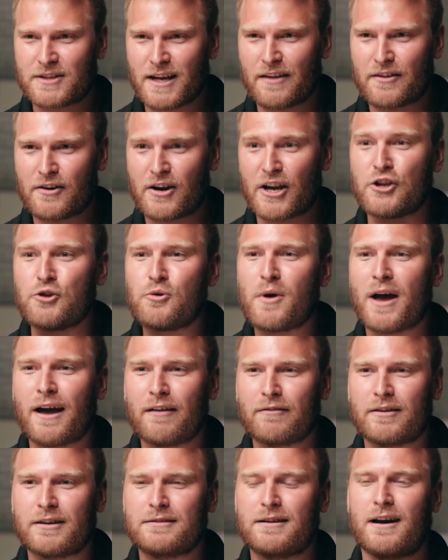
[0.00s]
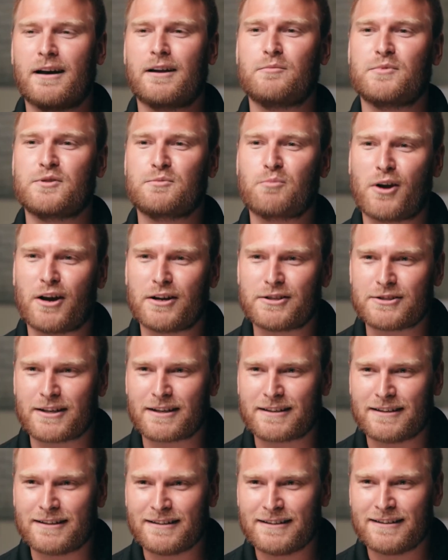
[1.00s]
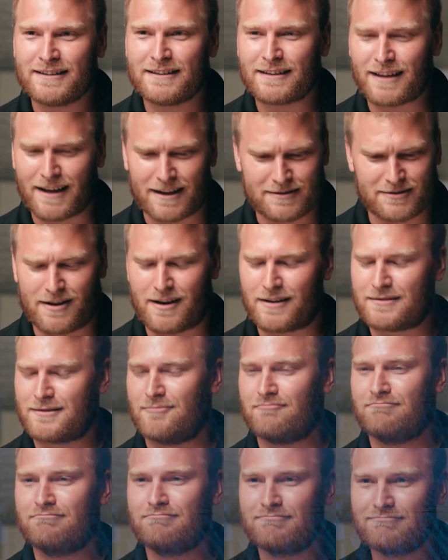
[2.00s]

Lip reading: together and you have an autonomous project. That's awesome.